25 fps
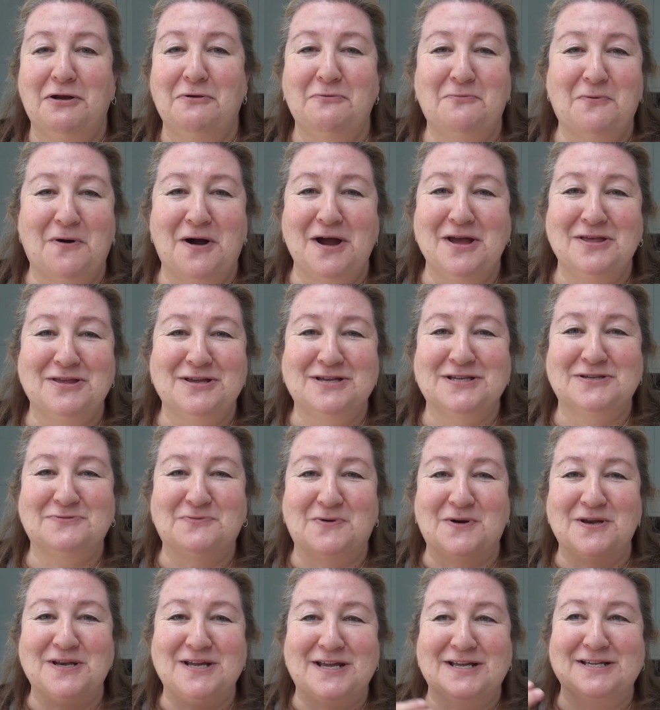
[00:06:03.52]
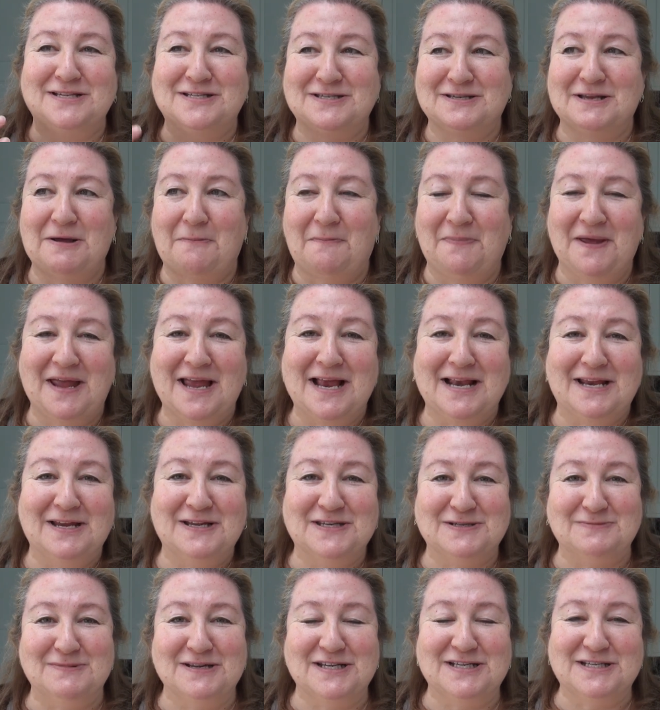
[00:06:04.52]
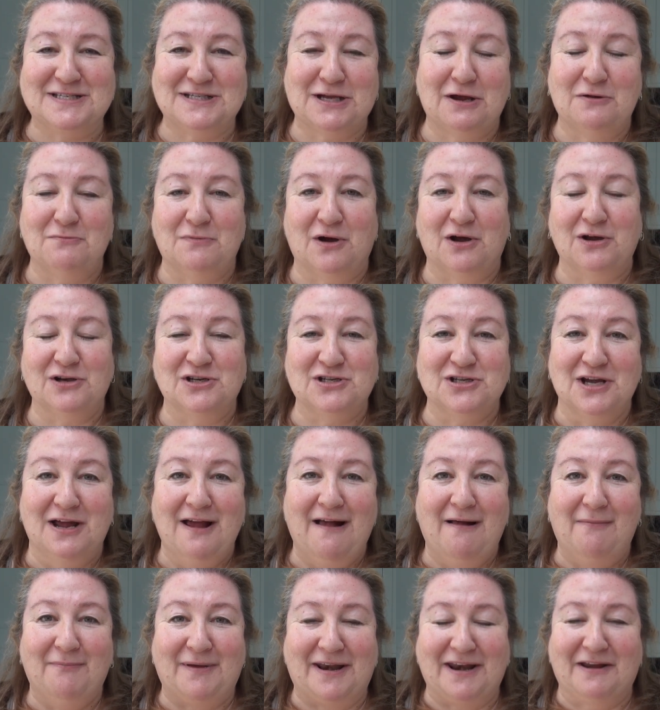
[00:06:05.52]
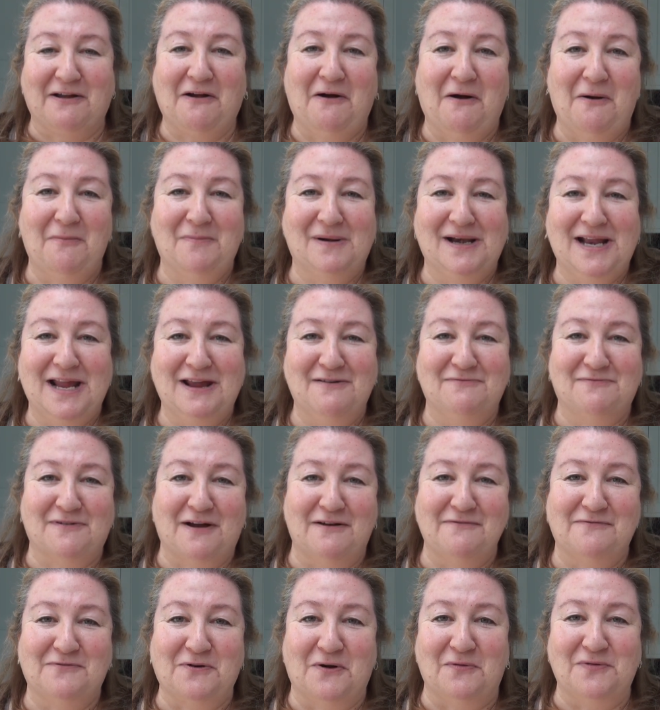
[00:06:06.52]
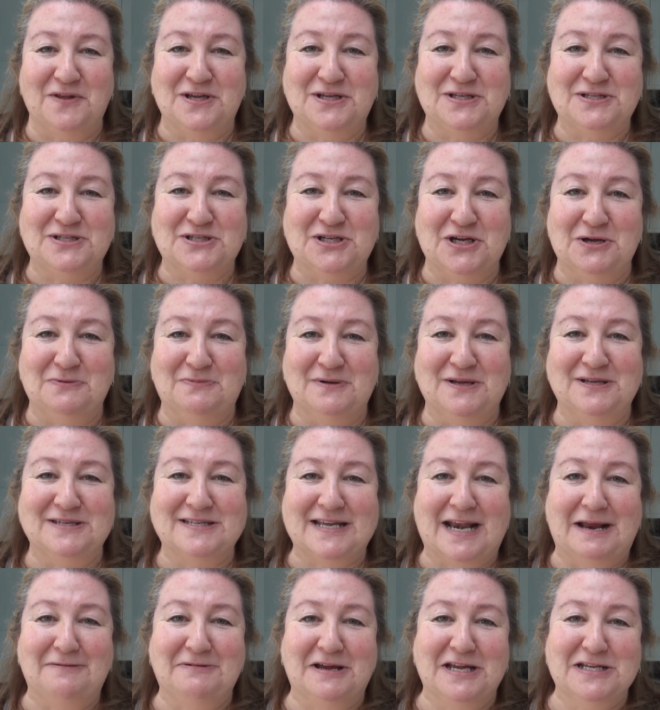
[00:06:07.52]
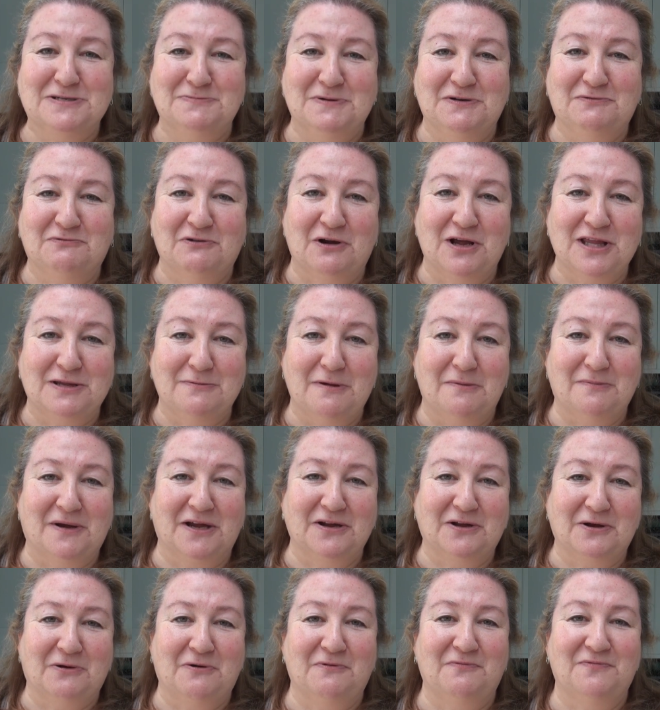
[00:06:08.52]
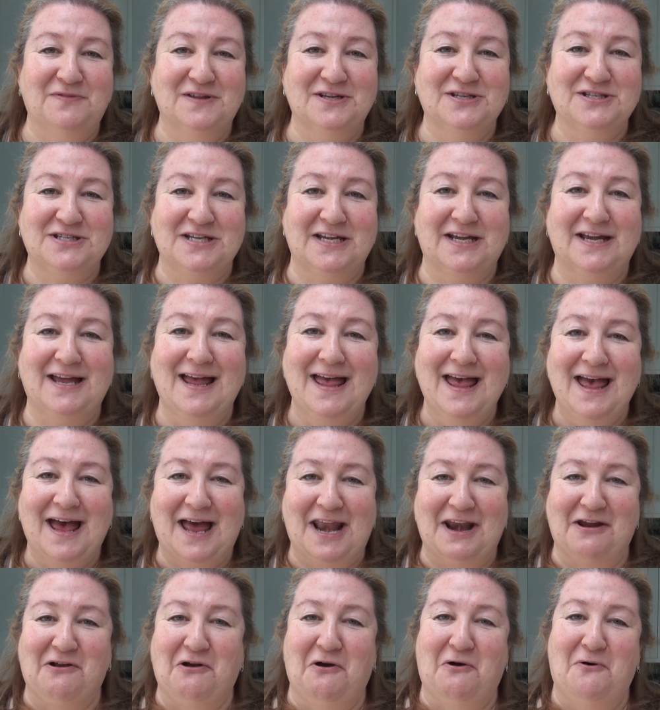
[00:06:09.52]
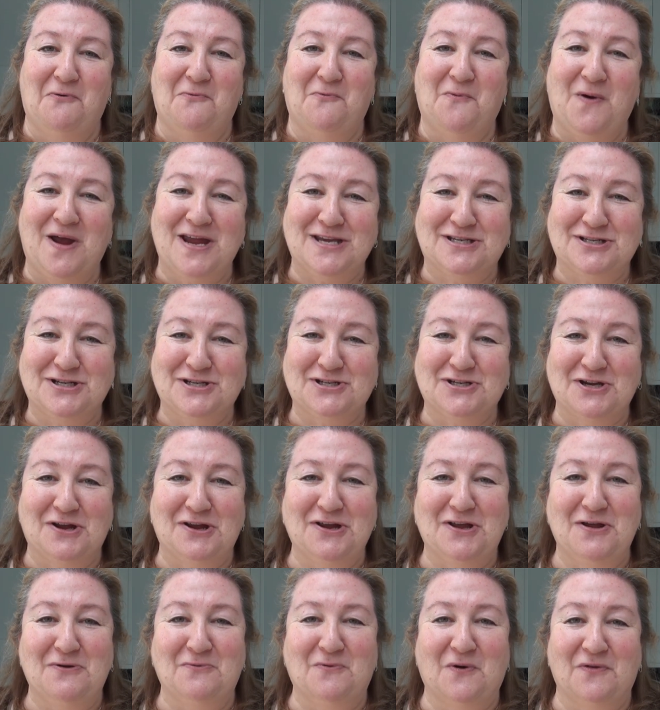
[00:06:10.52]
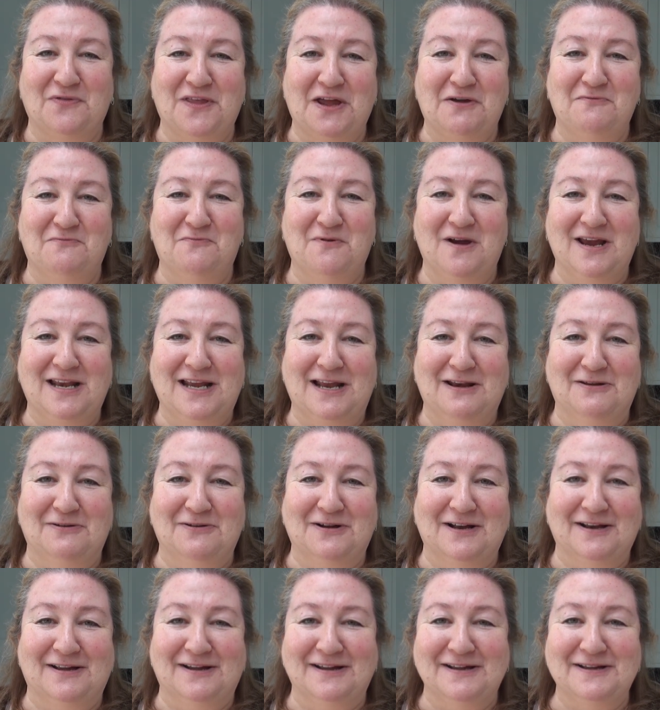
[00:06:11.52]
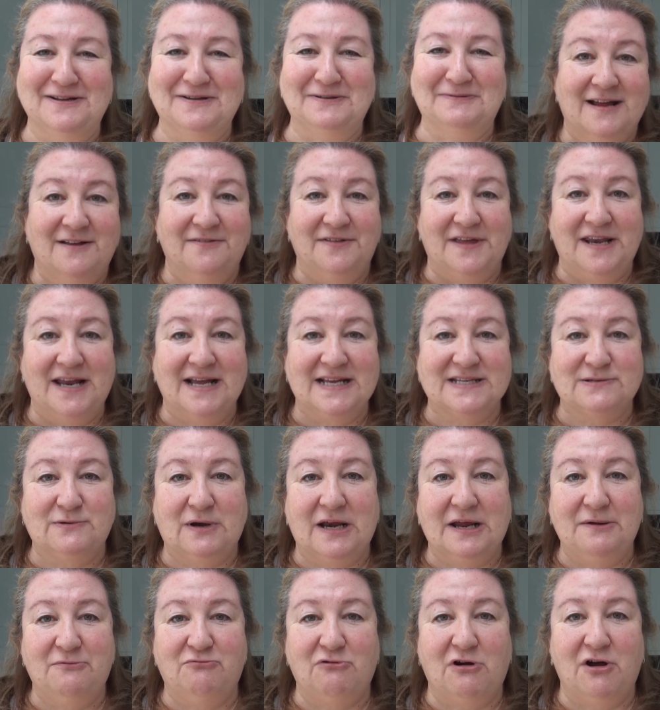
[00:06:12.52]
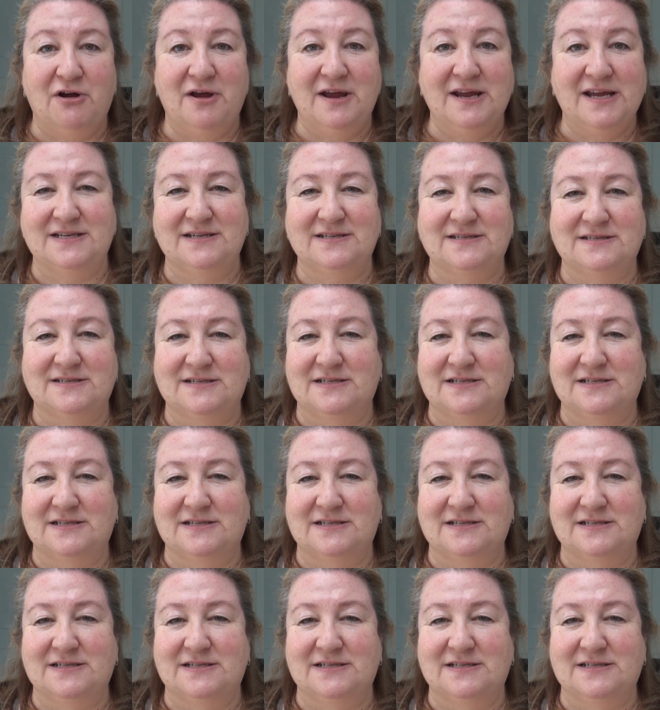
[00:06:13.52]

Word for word: know why this one is appealing to me so much, but I can't believe I've got these tubers and I'm going to be growing them in my garden this year, and I can't wait to show you what they really look like. The next one I'm growing is